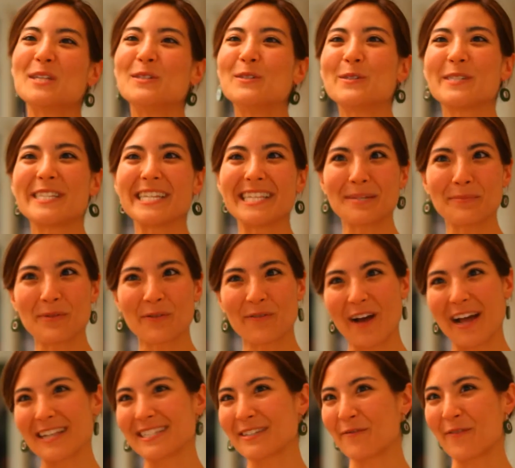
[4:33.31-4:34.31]
New Zealand
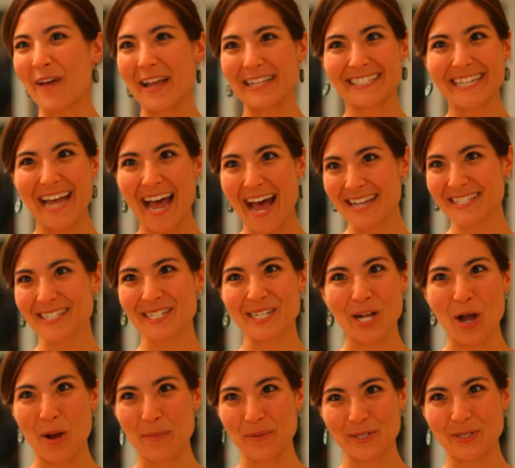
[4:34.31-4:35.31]
provides a fantastic
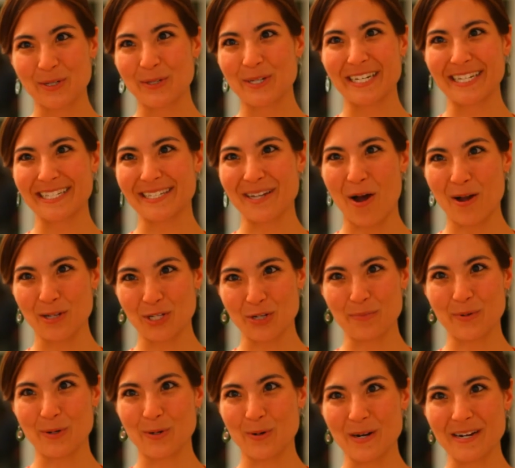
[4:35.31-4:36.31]
opportunity to
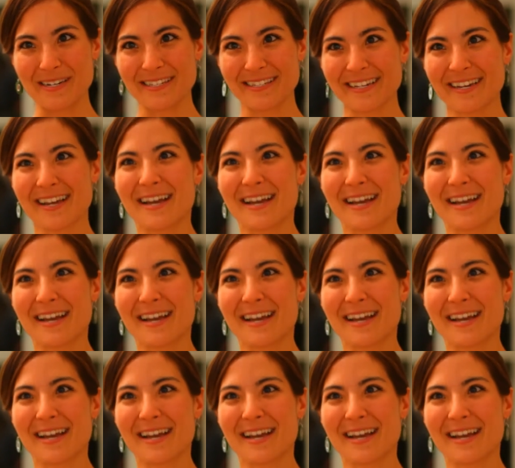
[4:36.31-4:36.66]
entrepreneurs